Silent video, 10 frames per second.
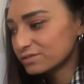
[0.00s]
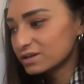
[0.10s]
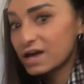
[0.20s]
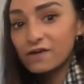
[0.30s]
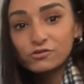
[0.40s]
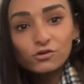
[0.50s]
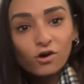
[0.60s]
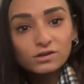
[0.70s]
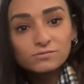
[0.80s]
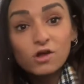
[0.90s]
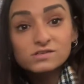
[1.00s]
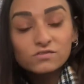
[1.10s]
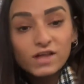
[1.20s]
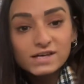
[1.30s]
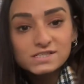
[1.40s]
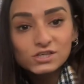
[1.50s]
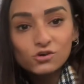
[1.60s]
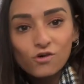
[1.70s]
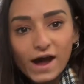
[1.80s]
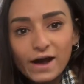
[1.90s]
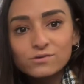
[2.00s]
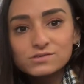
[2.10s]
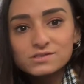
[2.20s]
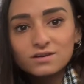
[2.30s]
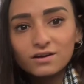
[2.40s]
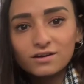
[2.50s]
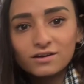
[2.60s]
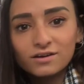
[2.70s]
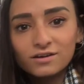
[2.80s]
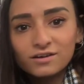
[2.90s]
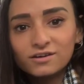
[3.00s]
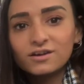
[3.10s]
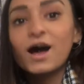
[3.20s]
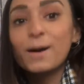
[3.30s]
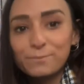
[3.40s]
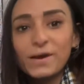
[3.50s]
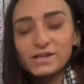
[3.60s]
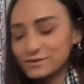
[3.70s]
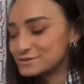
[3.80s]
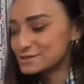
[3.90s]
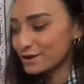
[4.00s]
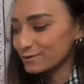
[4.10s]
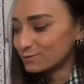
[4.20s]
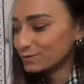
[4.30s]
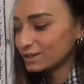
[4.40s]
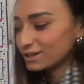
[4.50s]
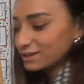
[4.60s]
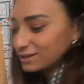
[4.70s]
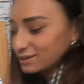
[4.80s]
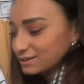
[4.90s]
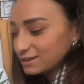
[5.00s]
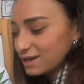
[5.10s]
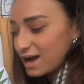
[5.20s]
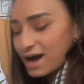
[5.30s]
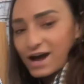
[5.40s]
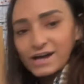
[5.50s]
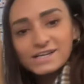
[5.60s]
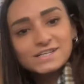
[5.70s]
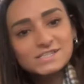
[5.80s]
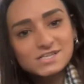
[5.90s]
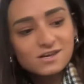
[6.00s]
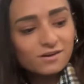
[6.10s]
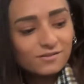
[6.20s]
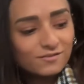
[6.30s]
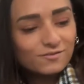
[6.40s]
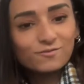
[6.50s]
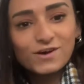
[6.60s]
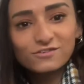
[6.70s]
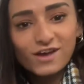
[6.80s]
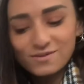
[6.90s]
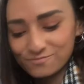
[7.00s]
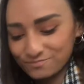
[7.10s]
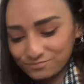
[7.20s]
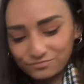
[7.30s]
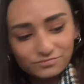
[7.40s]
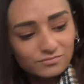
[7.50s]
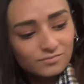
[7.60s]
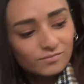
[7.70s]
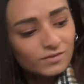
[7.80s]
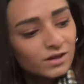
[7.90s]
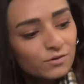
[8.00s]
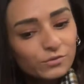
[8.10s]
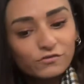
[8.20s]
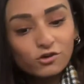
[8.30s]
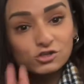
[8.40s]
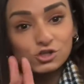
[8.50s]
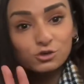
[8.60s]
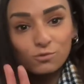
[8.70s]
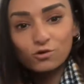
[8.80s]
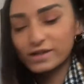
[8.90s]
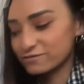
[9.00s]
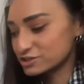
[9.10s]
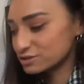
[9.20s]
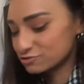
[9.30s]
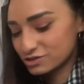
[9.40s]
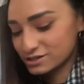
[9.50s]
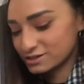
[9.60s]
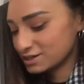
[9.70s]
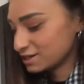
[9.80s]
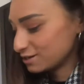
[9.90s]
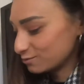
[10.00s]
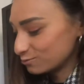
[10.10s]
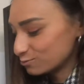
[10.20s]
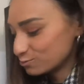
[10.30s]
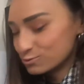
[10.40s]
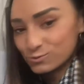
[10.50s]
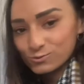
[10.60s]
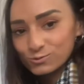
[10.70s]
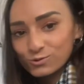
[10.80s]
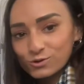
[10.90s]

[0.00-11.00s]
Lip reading: Have you got lots of lights in your house? I bet you do. It. Well done. We've got 2 more left, children. Oh,